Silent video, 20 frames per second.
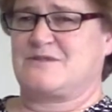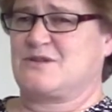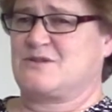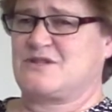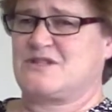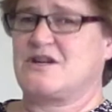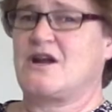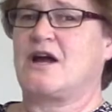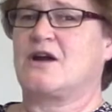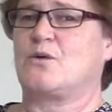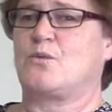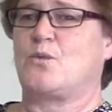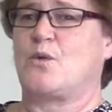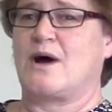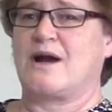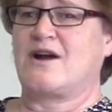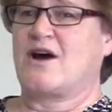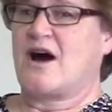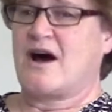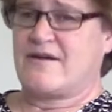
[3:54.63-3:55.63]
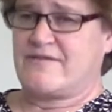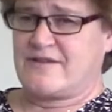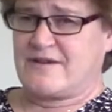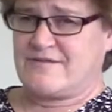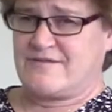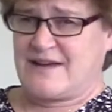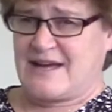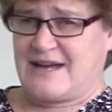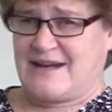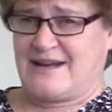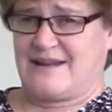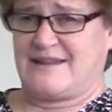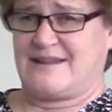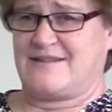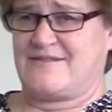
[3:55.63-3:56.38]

So it's not a one-off event.